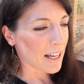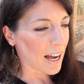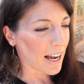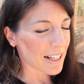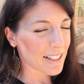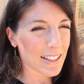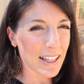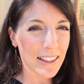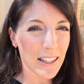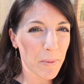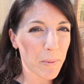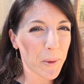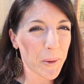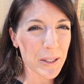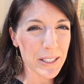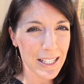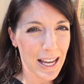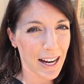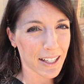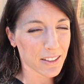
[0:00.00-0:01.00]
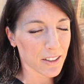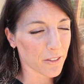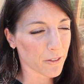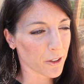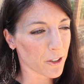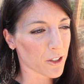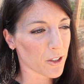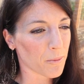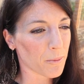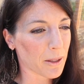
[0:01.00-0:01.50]
I sent them a redacted
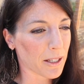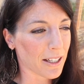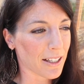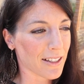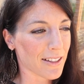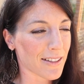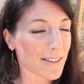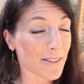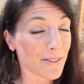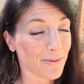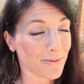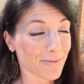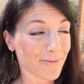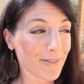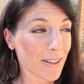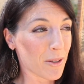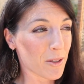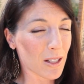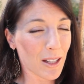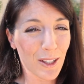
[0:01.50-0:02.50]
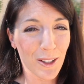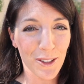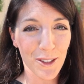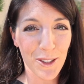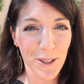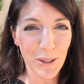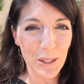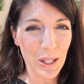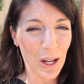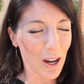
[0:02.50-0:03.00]
version because it was a little
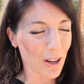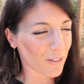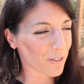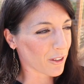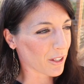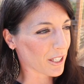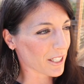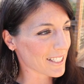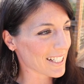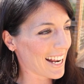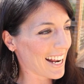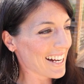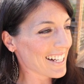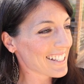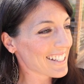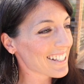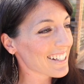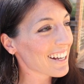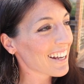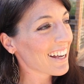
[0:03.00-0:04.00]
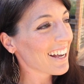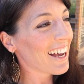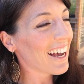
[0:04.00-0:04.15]
too long for their taste,